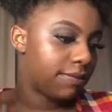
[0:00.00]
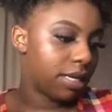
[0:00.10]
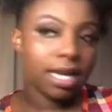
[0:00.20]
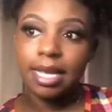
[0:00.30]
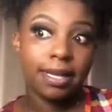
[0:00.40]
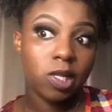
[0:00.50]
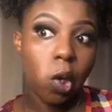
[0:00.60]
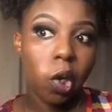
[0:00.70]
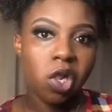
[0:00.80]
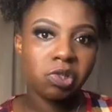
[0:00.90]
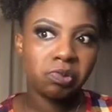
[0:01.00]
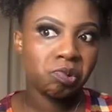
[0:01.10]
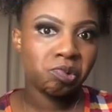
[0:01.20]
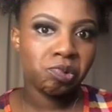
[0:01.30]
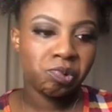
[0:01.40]
Y'all, watch this poor
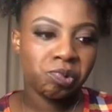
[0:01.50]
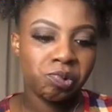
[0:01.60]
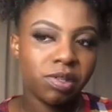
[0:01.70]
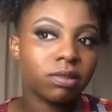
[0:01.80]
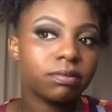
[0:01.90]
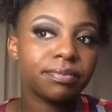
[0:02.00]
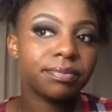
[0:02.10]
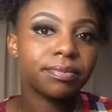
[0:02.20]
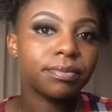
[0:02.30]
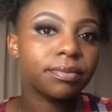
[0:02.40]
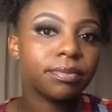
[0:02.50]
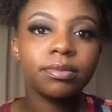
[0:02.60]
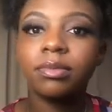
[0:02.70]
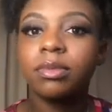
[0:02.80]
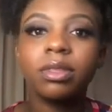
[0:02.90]
attempt of me trying to hide it. I'm
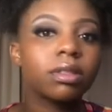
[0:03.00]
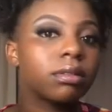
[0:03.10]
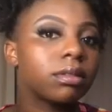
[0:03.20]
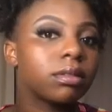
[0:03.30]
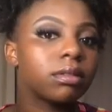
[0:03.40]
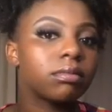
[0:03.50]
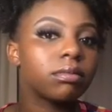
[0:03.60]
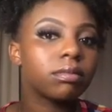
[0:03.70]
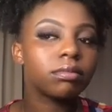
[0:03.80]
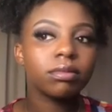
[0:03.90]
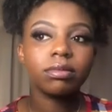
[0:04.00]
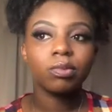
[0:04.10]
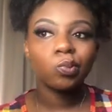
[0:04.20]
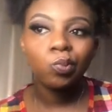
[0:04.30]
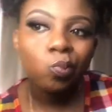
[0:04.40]
just thinking, like, maybe if I put some
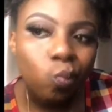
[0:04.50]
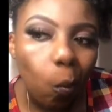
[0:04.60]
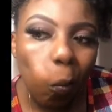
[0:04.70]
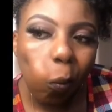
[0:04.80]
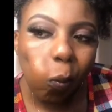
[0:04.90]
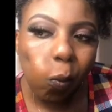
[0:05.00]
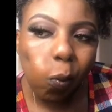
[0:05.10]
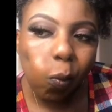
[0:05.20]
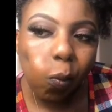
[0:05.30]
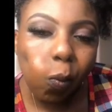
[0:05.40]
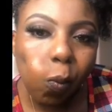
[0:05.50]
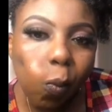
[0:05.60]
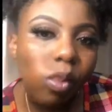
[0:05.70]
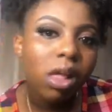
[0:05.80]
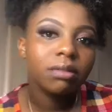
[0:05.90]
concealer on it.
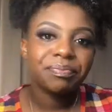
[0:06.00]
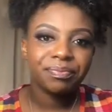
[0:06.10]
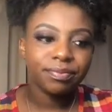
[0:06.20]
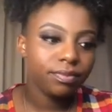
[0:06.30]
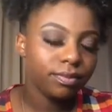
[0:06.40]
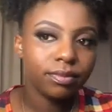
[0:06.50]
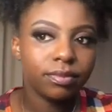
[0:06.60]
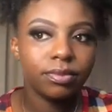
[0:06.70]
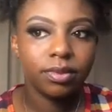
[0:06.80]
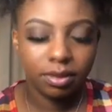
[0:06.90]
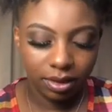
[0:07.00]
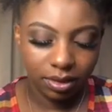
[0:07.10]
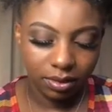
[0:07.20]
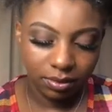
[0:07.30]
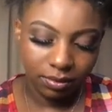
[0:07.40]
Maybe.
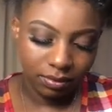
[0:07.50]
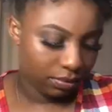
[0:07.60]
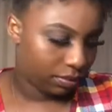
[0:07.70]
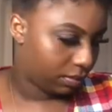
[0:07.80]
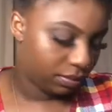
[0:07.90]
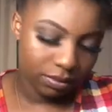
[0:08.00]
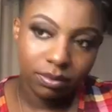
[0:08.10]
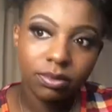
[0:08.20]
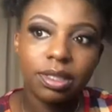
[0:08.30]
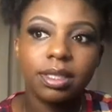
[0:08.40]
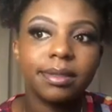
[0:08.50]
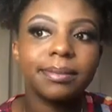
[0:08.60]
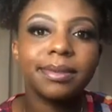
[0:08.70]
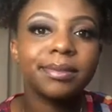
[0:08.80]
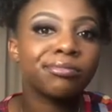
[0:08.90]
Because she
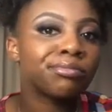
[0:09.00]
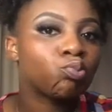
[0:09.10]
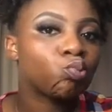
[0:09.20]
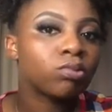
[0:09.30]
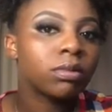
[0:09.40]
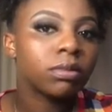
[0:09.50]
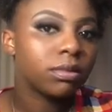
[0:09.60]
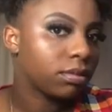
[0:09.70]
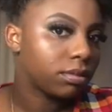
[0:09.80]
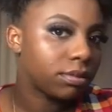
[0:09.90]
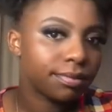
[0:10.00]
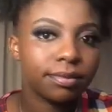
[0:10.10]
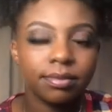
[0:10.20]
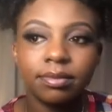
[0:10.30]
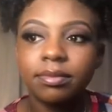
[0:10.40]
had all my other blemishes.
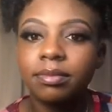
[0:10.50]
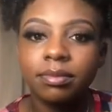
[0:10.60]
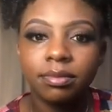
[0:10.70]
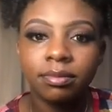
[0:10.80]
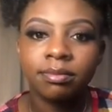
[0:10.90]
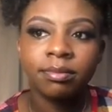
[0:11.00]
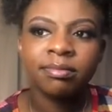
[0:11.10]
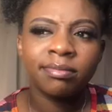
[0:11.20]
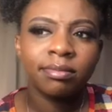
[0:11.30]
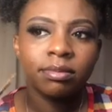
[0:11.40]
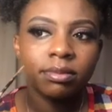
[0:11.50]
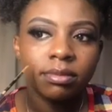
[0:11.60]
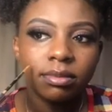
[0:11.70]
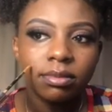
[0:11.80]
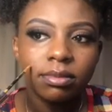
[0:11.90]
Just maybe.
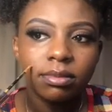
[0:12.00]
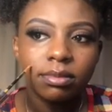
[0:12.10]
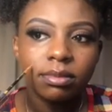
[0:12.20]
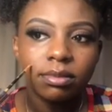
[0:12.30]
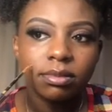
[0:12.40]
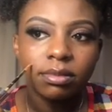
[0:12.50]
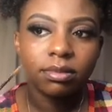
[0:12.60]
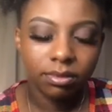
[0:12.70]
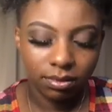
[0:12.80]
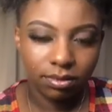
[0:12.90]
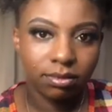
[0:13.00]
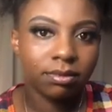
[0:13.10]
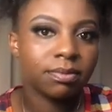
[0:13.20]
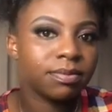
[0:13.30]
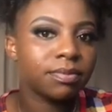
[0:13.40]
But no, I don't know how I
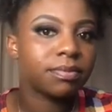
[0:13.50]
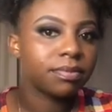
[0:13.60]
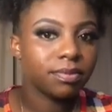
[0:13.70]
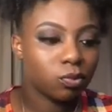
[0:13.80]
did it right.